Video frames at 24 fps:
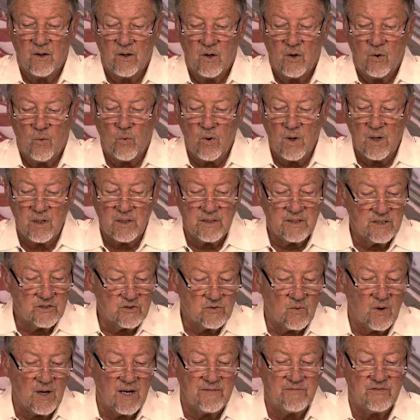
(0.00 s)
Will and his
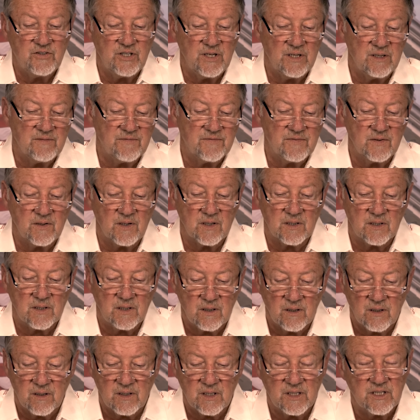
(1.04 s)
wife Jennifer are
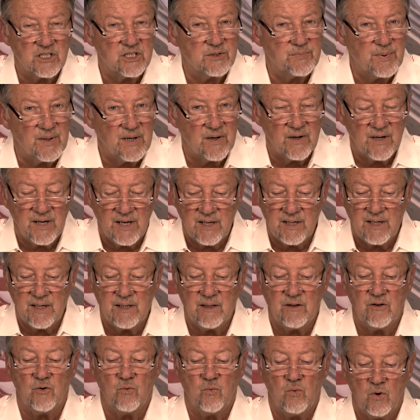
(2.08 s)
currently
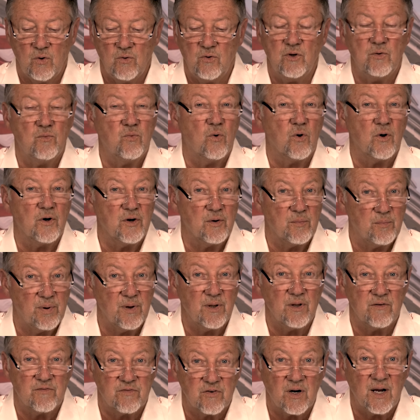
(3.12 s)
spearheading the Wounded Warrior
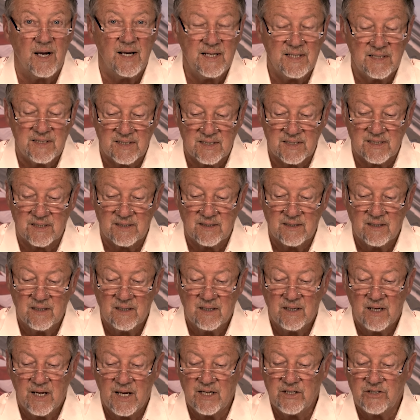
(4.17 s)
Bill of Rights
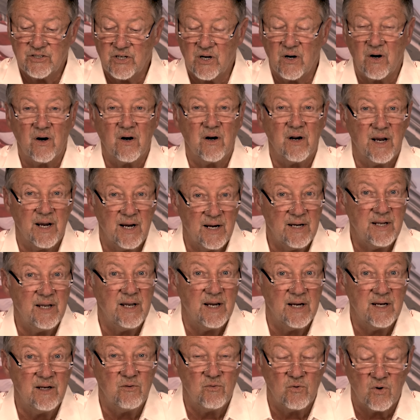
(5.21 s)
H.R.
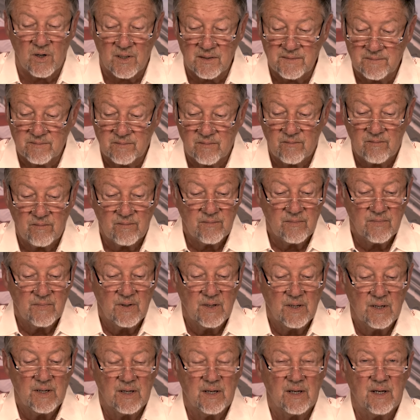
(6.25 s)
8081,
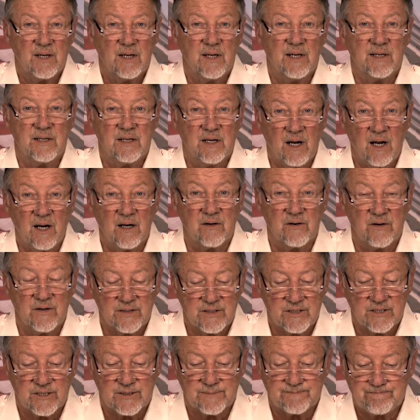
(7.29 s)
in
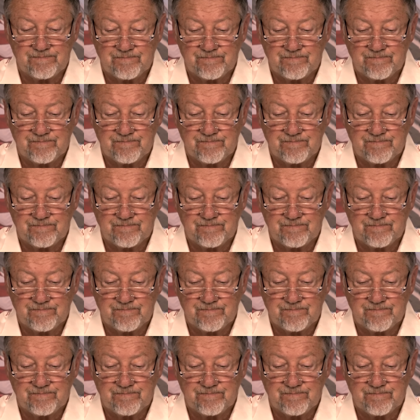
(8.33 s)
Congress.